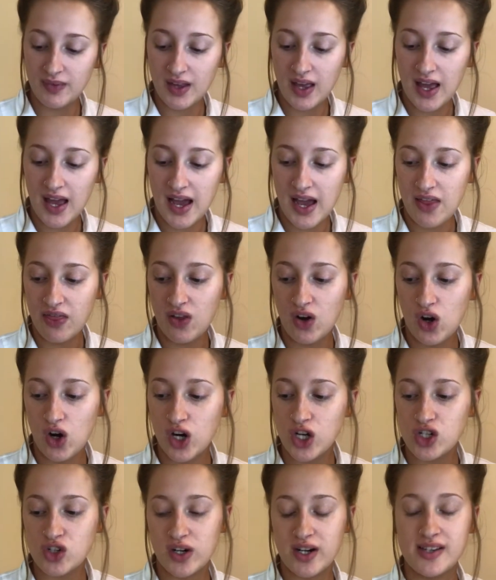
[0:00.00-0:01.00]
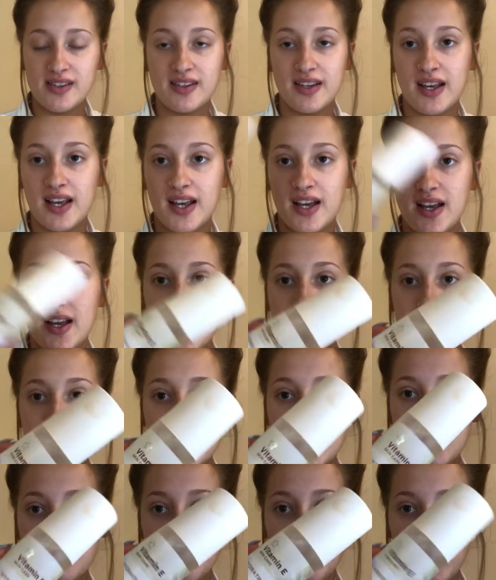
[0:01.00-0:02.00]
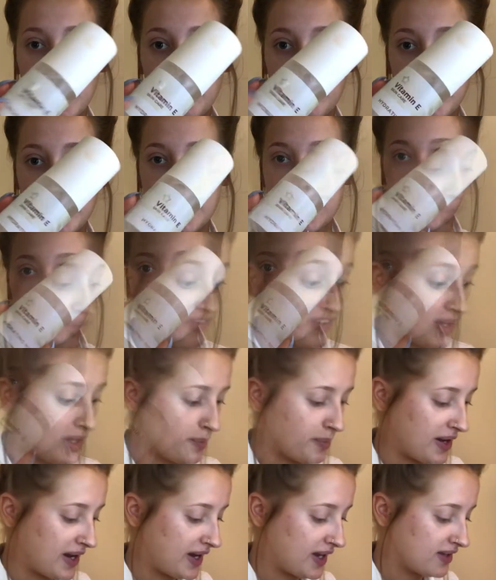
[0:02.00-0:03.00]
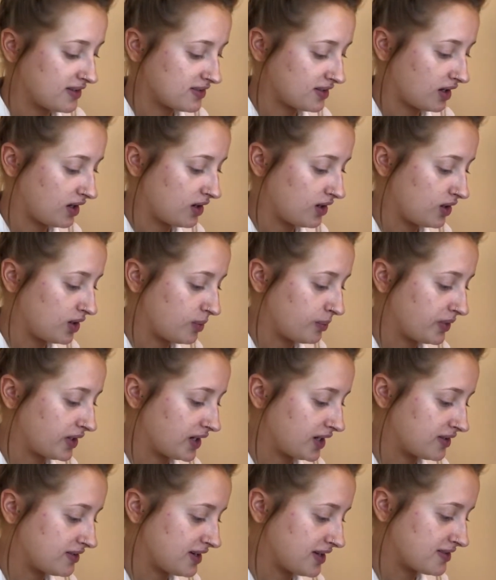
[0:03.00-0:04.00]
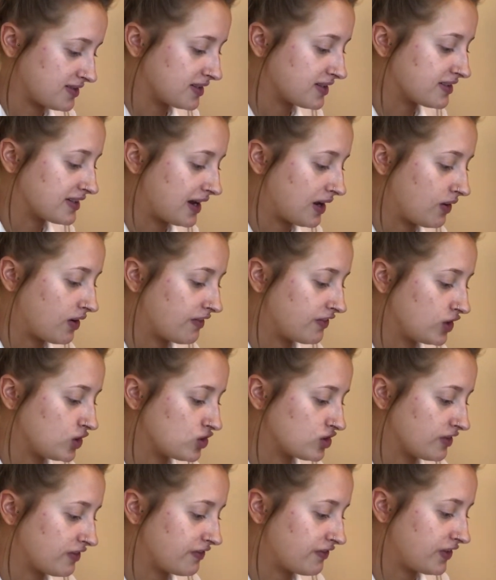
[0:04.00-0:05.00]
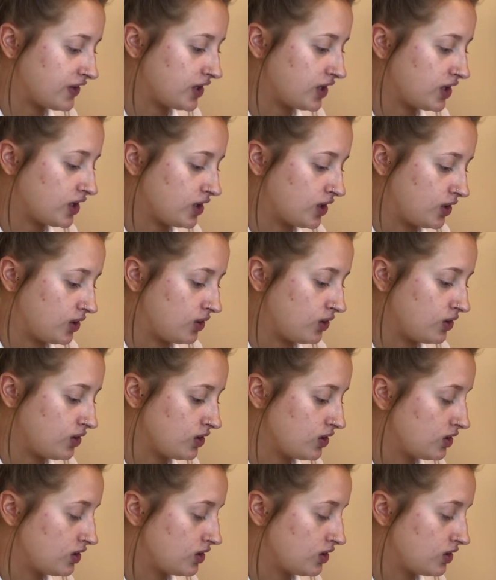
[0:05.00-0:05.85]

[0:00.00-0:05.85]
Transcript: and the hydrating spray mist off eBay. So, and we're going to test these out. I've used a few.